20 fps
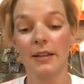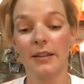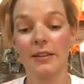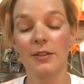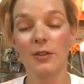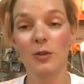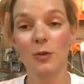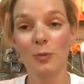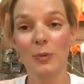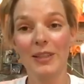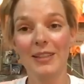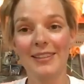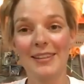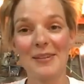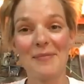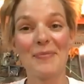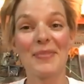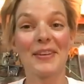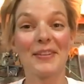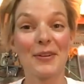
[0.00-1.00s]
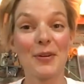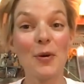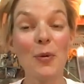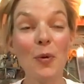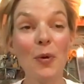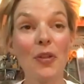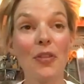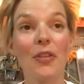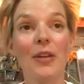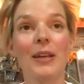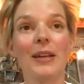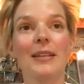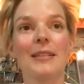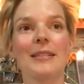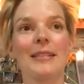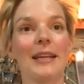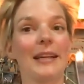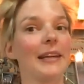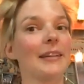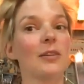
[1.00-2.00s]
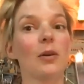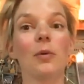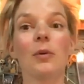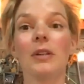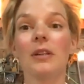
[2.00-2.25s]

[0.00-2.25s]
to meet him. The cool thing is that I don't